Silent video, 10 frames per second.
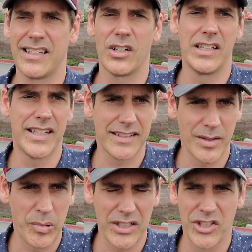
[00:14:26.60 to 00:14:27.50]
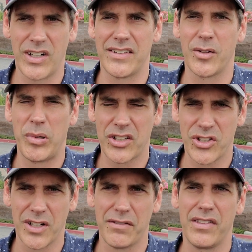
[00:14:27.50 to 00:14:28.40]
takes the picture. He has the
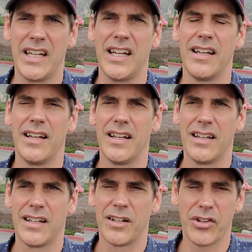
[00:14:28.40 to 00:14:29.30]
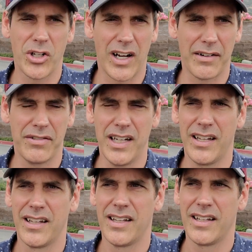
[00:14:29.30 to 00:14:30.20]
picture of the coffee,
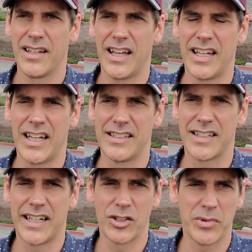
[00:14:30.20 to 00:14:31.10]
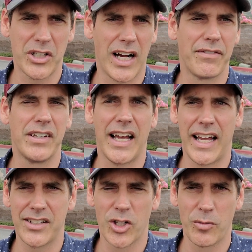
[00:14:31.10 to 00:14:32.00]
and then it's like, here's my coffee. I
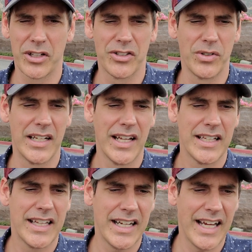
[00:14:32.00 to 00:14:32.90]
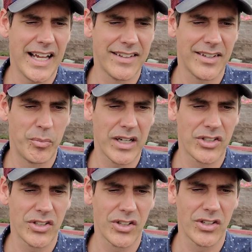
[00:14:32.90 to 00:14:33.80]
add turmeric to it. Then he has a
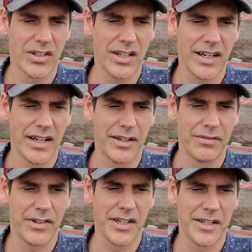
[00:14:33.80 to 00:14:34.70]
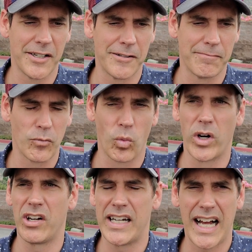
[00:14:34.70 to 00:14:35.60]
picture of
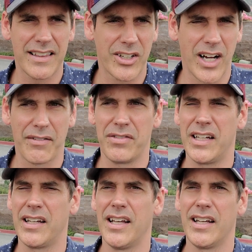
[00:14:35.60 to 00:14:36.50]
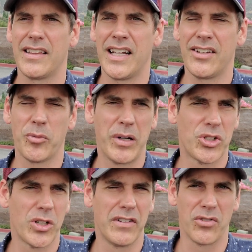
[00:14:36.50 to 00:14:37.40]
where he got the coffee. Then he has a
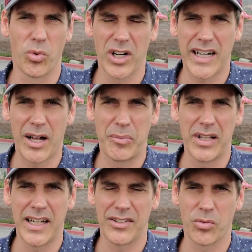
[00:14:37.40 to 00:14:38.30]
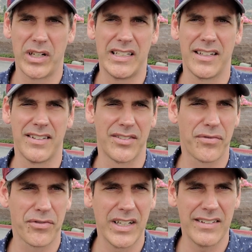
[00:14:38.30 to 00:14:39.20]
picture of his workout place where he does this
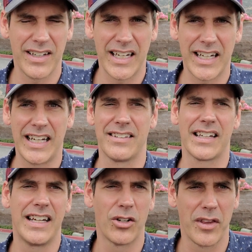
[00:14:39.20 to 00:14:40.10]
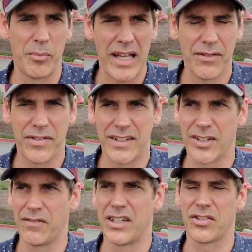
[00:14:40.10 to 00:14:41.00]
freezing, and he's like, here are the benefits
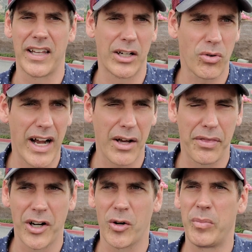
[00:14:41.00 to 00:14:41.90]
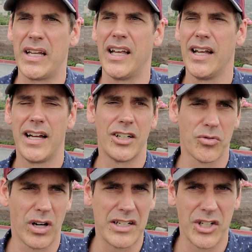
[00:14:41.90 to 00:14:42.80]
of this like cryotherapy. Here's
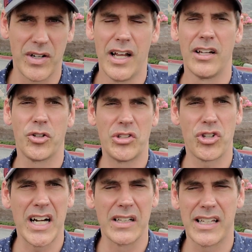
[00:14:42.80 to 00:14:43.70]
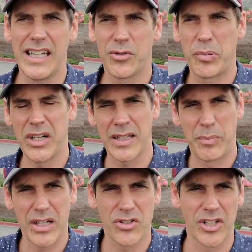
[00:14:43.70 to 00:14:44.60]
where I do it. So he's putting the
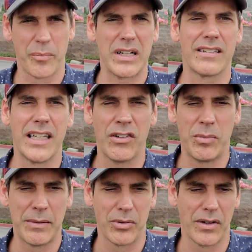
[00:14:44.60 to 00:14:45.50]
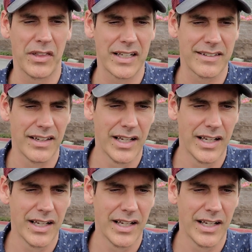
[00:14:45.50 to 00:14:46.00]
pictures up, but he's leaving people with things.